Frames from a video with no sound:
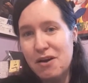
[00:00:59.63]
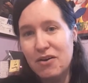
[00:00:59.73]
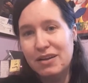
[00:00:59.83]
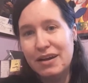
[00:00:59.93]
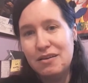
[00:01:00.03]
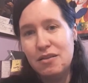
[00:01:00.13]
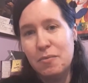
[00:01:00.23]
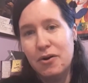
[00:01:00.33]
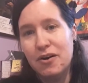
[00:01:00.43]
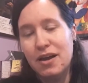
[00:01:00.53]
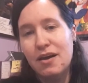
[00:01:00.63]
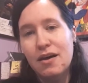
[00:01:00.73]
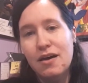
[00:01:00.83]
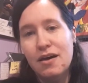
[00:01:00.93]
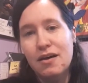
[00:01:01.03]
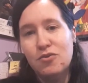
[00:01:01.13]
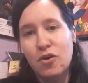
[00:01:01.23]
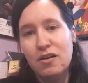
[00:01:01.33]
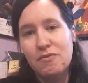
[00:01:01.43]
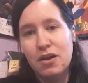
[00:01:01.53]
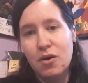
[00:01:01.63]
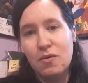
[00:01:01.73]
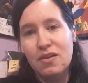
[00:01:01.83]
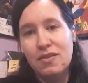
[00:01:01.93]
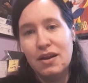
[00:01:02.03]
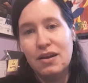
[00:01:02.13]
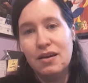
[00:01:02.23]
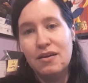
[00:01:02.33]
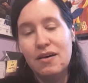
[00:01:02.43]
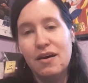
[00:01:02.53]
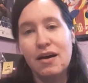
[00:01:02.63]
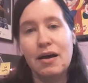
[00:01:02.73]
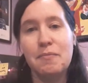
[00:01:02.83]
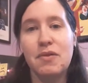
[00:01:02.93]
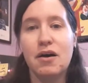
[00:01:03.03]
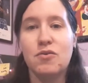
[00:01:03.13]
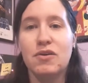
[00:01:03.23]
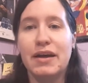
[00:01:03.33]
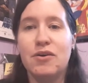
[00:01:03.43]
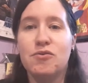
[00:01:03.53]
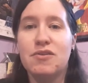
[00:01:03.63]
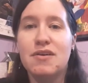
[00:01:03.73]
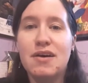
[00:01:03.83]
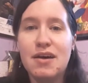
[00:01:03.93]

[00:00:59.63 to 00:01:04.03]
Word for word: very late to the party trend video that I did, um, the 100 Layers